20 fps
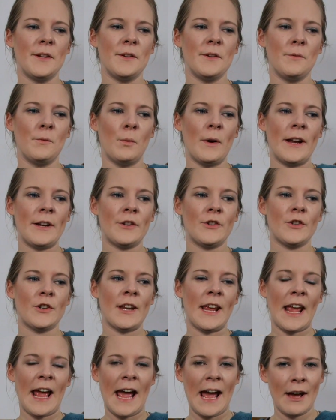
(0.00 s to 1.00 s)
which
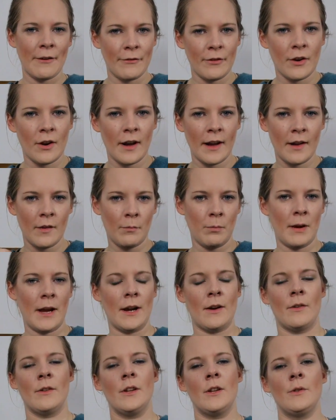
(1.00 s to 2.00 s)
Kath and I have
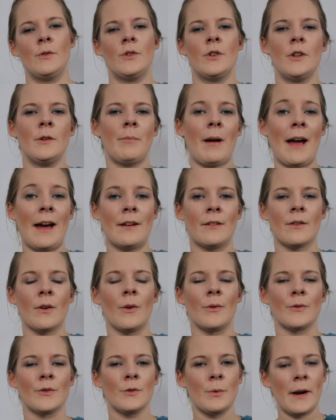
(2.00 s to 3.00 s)
played on YouTube and
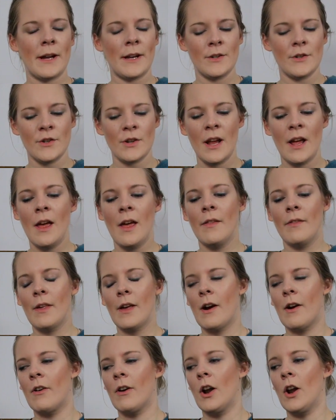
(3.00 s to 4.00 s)
on Twitch. They
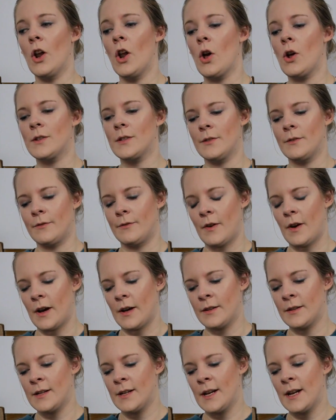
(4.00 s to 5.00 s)
are a lot of
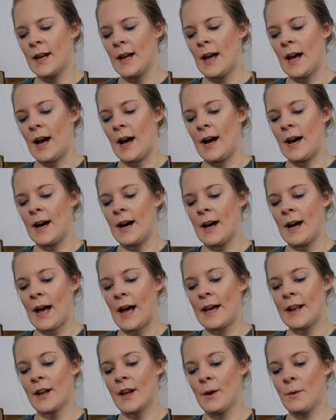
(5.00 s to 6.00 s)
fun.
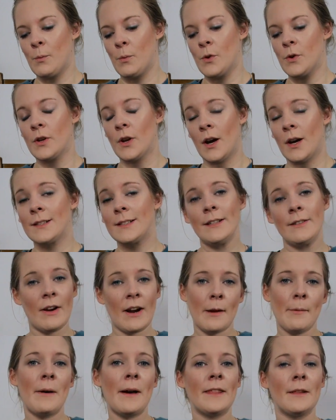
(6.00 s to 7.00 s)
And I would heartily
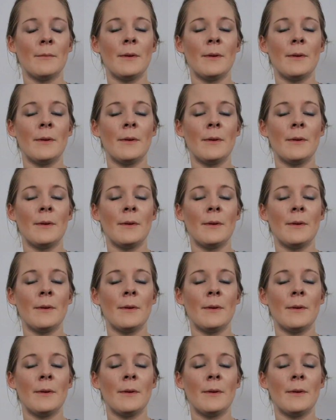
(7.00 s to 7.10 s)
recommend them